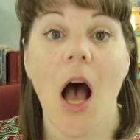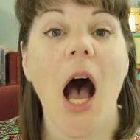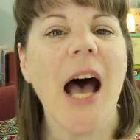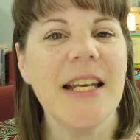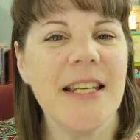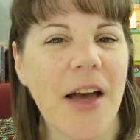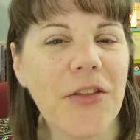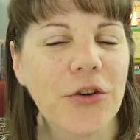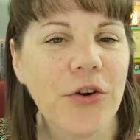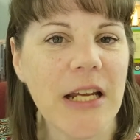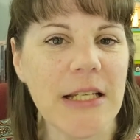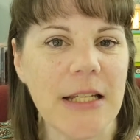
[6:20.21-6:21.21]
Another
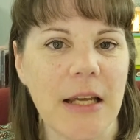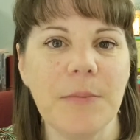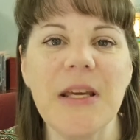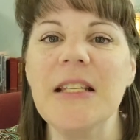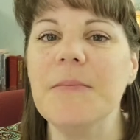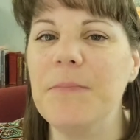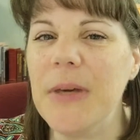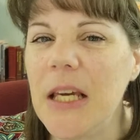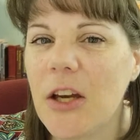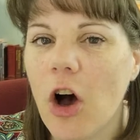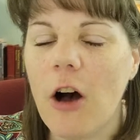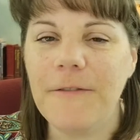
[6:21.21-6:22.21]
great tip is be
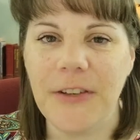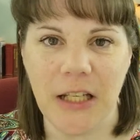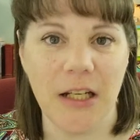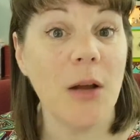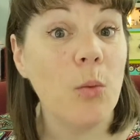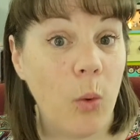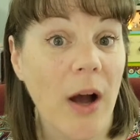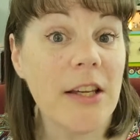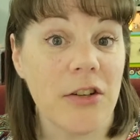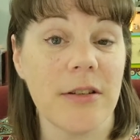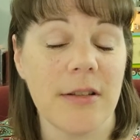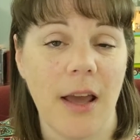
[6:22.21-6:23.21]
confident in what
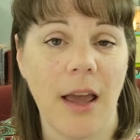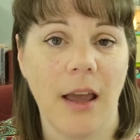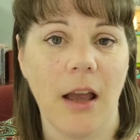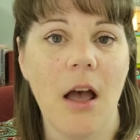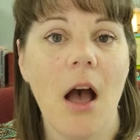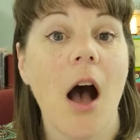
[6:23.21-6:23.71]
you're saying.